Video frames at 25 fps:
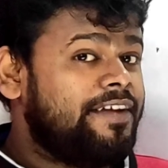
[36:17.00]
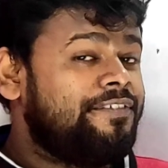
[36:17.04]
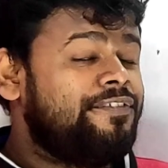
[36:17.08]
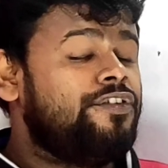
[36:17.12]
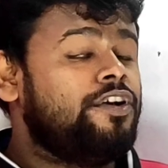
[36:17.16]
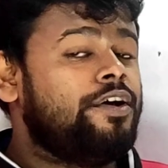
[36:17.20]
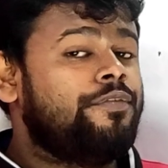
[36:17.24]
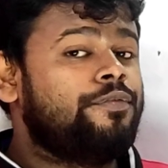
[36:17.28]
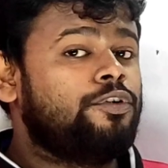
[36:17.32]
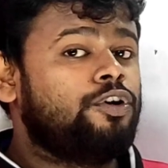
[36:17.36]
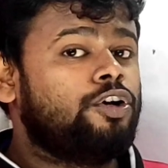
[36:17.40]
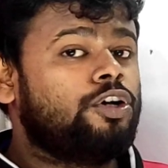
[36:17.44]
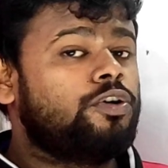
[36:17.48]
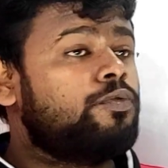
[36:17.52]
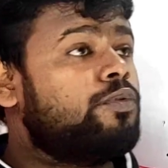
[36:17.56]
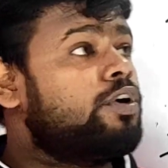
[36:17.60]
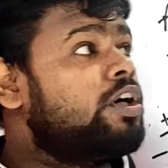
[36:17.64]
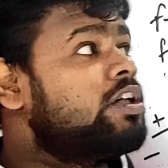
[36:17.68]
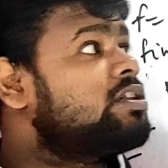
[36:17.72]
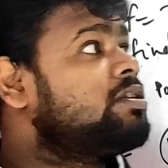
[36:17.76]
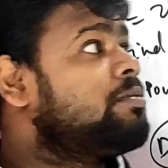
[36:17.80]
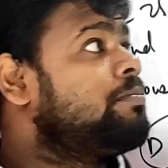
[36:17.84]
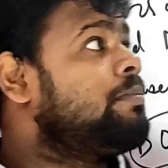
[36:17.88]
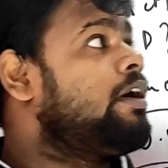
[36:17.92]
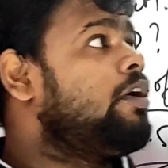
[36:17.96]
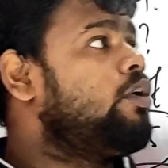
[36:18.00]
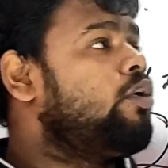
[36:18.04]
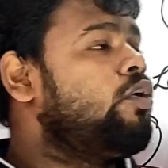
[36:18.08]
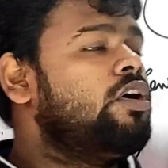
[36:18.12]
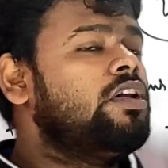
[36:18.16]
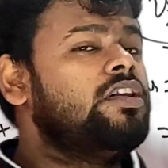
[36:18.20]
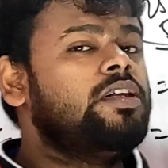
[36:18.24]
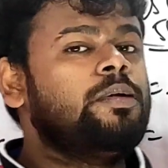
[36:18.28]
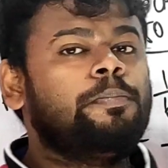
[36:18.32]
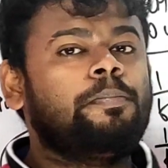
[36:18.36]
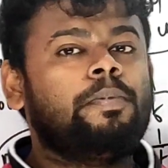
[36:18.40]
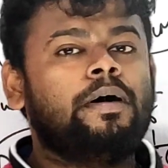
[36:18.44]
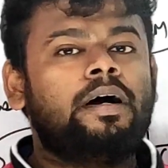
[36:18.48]
if you have not watched my
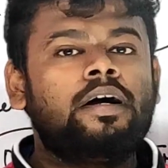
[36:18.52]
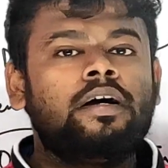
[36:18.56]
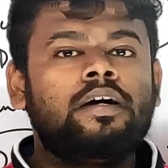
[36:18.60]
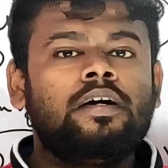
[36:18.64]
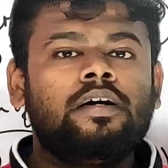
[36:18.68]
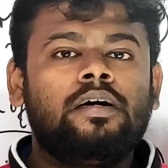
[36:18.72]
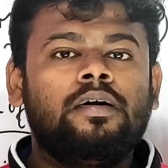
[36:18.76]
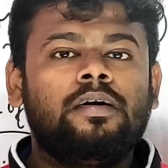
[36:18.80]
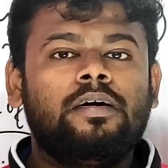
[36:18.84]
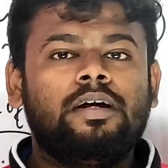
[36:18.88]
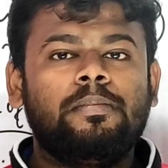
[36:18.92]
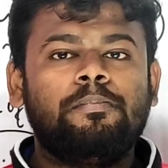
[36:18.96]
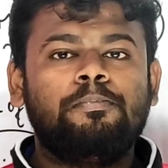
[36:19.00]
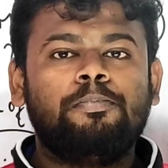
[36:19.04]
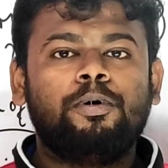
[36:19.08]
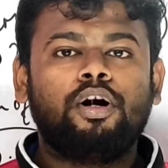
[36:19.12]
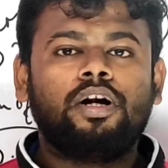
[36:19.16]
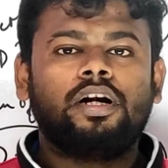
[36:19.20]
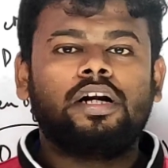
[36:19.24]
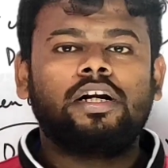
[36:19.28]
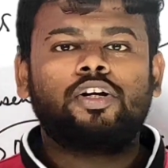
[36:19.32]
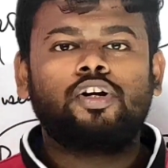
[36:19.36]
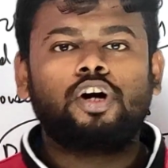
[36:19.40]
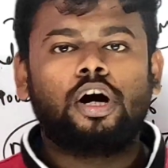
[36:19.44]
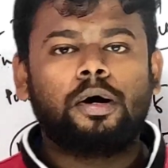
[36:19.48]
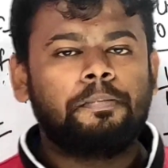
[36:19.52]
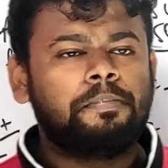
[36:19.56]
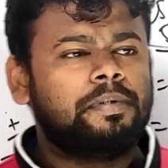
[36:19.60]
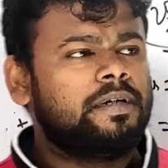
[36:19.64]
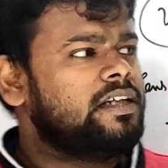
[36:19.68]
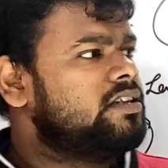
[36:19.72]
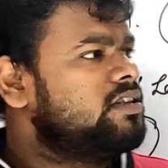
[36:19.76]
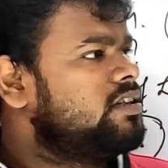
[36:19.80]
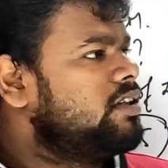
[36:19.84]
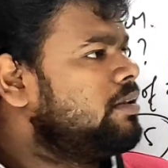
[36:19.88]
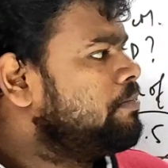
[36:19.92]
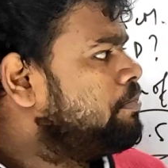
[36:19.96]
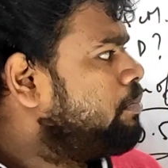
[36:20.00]
all the important
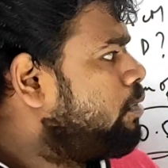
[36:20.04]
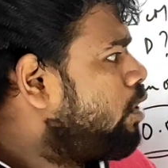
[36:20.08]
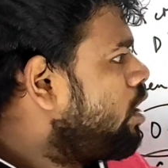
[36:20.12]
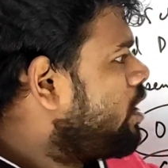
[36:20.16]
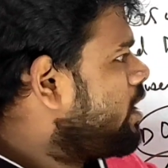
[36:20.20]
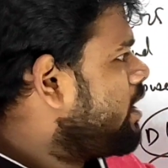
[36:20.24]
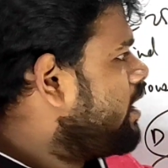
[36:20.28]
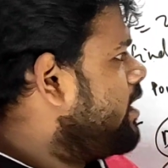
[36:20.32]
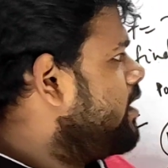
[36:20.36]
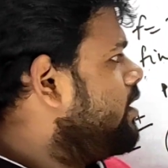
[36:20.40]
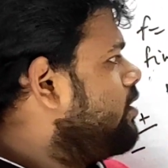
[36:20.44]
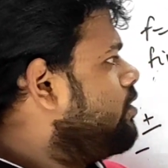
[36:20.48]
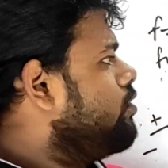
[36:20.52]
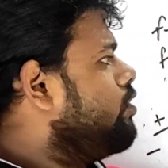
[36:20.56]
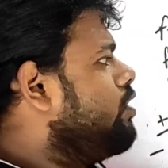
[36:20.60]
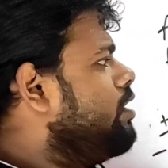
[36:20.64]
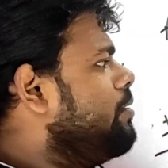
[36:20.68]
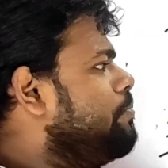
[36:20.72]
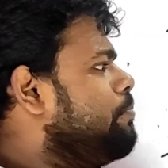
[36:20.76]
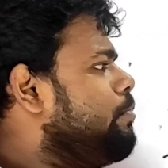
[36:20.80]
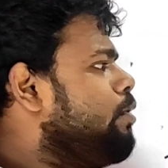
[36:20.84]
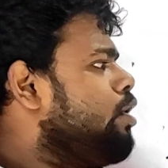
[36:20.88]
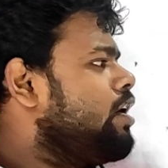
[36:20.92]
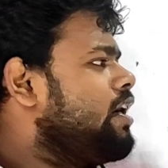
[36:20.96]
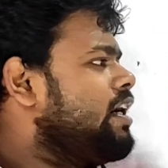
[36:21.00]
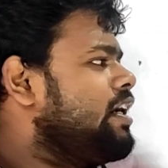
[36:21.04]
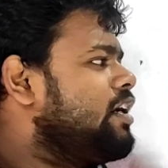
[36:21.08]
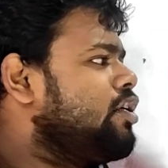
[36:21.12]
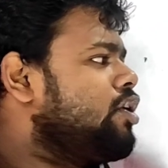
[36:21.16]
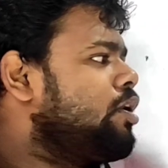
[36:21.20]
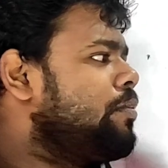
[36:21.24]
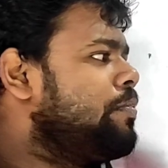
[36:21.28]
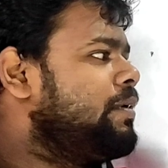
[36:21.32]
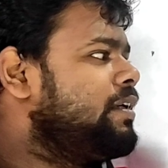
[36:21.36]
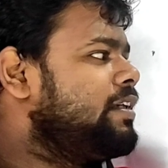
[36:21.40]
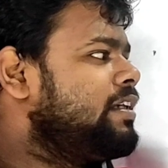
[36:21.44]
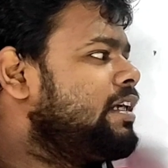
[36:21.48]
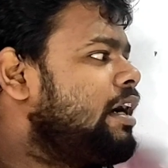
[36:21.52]
topics, important
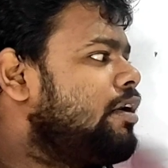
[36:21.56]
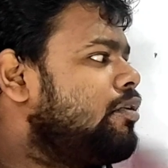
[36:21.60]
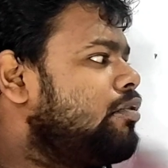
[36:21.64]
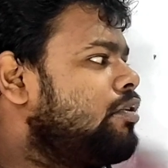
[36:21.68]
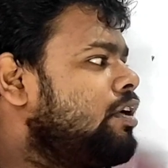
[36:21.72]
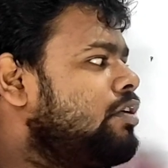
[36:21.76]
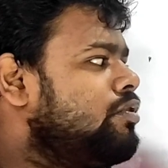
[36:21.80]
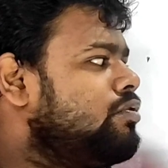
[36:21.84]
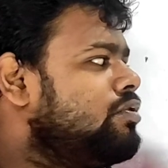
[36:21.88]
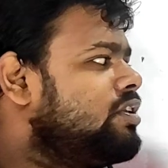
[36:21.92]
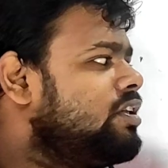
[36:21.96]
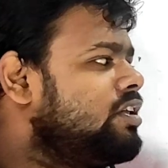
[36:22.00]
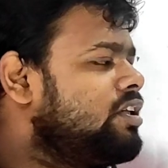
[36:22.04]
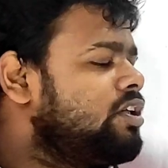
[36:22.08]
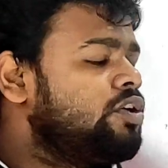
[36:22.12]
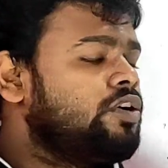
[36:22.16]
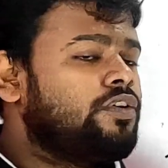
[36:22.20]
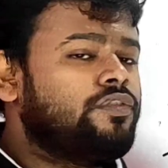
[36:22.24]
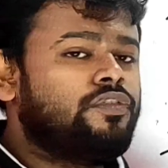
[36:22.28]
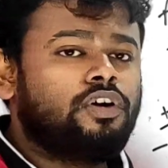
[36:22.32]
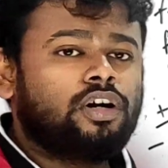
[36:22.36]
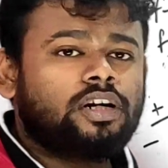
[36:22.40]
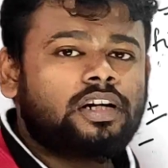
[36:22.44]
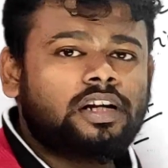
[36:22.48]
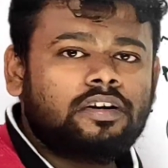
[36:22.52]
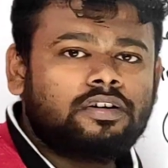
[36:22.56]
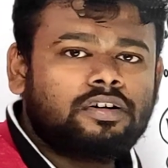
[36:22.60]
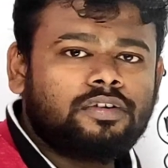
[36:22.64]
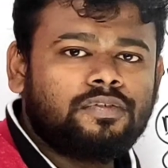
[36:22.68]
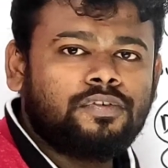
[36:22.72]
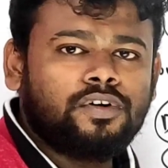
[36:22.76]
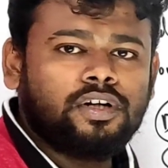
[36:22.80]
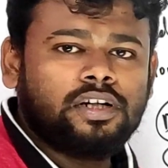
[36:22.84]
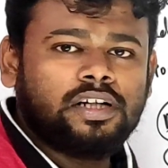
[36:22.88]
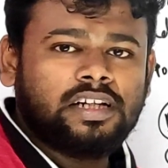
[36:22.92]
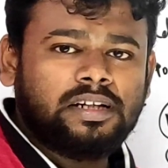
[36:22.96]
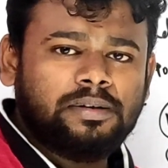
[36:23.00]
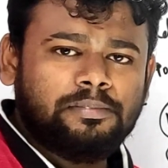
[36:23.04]
topics, how can you secure 40 out
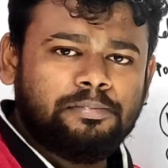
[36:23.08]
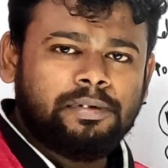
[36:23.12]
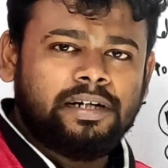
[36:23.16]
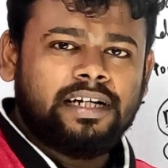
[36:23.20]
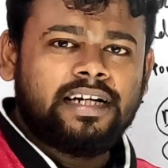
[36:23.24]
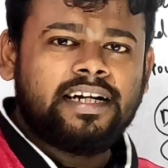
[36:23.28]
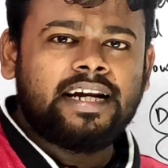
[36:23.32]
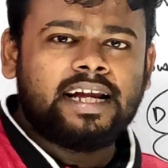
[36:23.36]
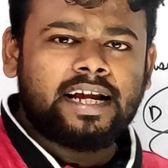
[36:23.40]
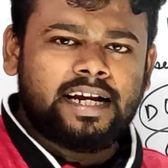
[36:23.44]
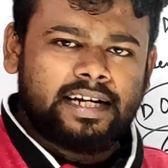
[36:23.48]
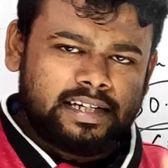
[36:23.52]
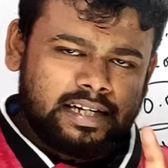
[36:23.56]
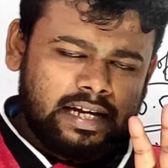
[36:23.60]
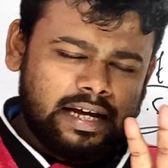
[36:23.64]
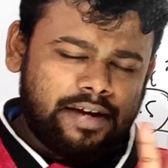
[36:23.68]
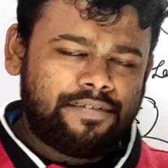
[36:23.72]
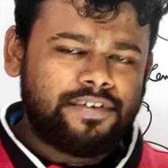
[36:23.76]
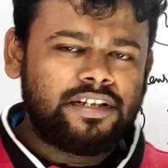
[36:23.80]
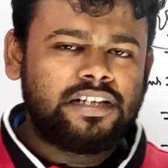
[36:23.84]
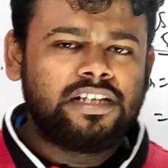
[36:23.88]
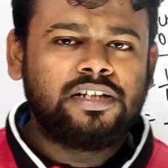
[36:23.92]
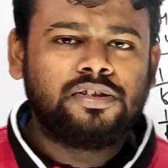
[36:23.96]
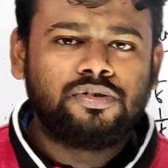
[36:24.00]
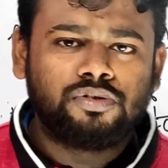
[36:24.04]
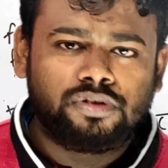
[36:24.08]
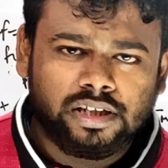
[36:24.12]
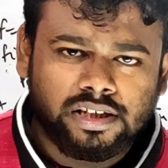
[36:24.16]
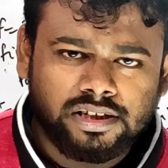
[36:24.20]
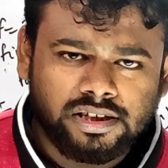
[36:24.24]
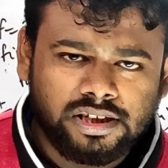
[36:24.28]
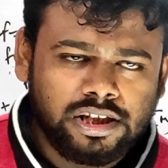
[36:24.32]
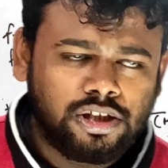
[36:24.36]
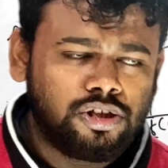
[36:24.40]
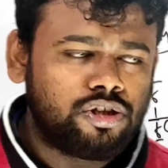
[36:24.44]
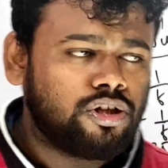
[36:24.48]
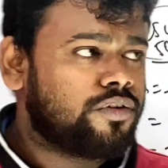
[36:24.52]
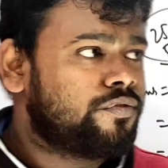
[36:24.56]
of 40 in midnight, everything you
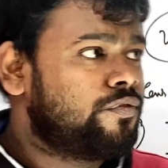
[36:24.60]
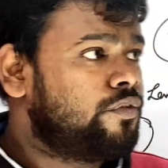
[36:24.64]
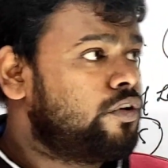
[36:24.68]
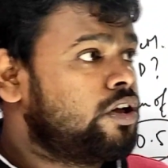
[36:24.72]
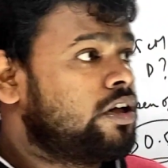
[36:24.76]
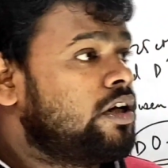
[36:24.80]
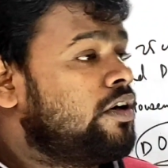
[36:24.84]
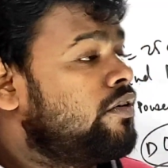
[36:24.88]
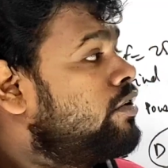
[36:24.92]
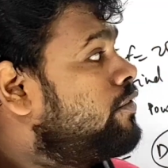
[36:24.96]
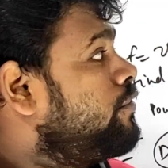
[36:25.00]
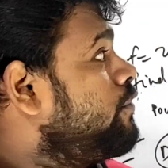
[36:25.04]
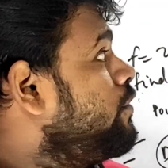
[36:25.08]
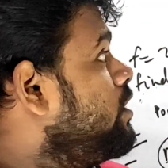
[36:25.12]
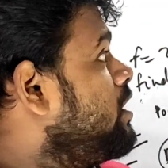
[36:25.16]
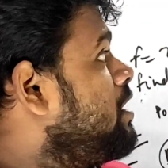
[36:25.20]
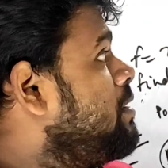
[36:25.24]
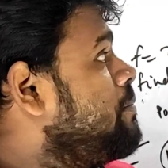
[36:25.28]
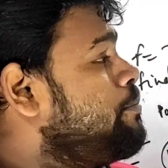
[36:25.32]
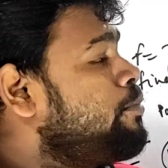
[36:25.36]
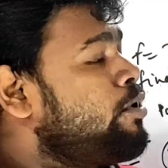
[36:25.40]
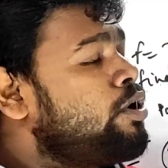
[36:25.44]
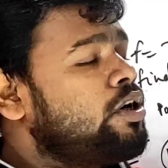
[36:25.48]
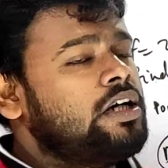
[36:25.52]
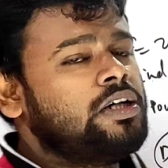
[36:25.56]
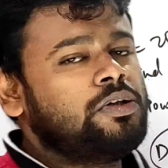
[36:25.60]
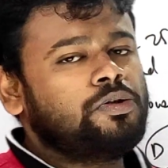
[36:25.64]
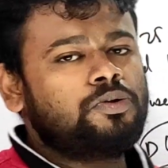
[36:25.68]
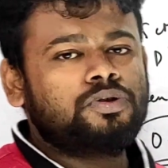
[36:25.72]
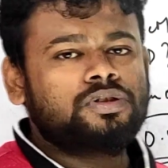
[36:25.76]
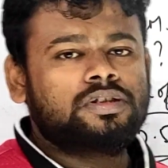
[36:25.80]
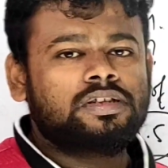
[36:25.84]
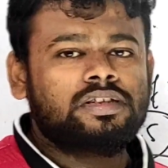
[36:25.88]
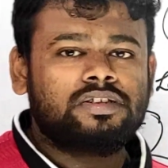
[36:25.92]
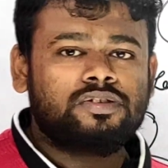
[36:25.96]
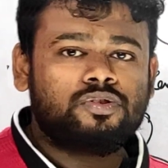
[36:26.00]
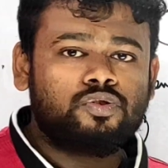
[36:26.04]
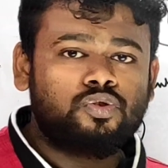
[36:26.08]
can secure 40 out of 40 important
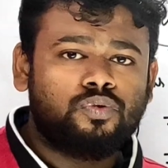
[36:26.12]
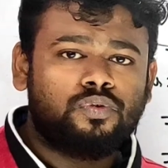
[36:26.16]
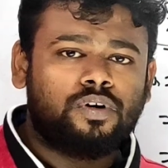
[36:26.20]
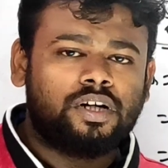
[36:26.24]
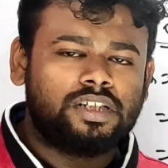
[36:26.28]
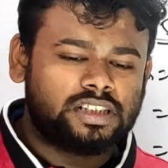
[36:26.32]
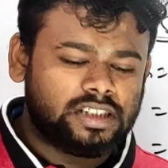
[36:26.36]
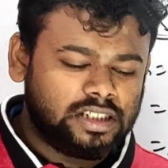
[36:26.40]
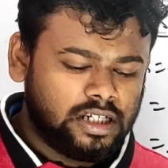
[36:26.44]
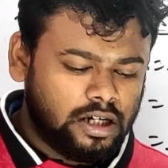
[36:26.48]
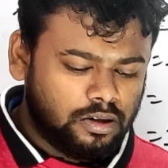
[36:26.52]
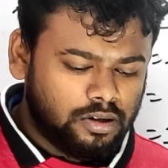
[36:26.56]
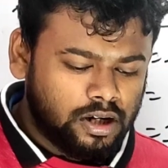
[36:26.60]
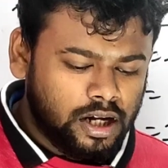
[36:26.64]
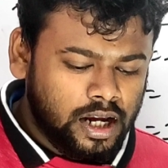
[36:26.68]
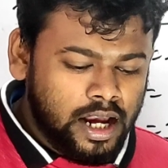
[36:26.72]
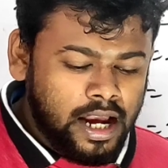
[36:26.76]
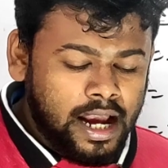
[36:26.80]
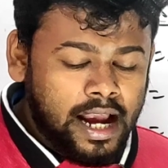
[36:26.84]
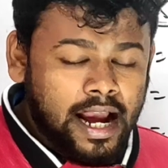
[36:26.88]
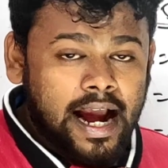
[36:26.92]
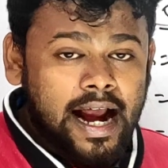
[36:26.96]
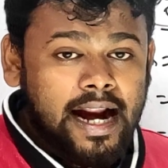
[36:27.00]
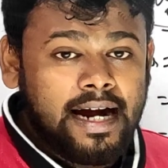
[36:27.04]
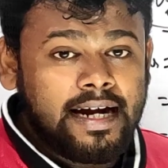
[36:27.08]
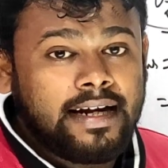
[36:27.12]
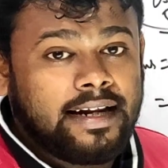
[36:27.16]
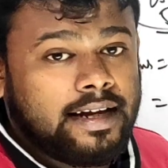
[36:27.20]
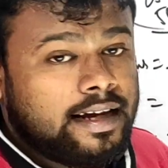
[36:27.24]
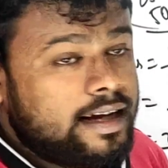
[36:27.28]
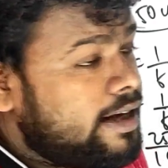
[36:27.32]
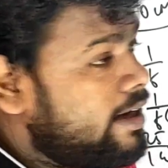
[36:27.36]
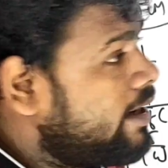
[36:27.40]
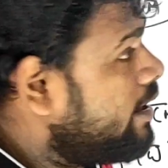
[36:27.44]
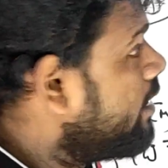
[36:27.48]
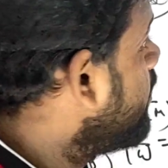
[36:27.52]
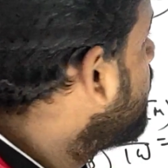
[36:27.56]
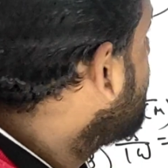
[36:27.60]
questions, do watch it out. And